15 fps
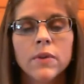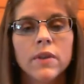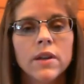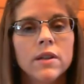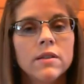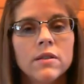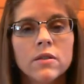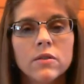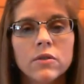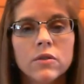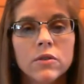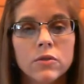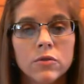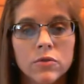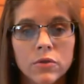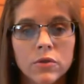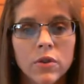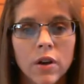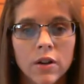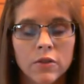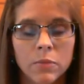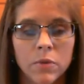that isn't the true
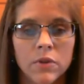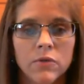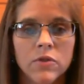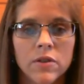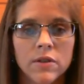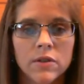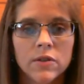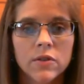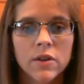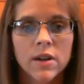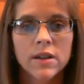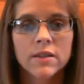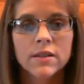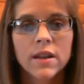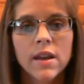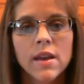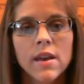gospel of Jesus Christ.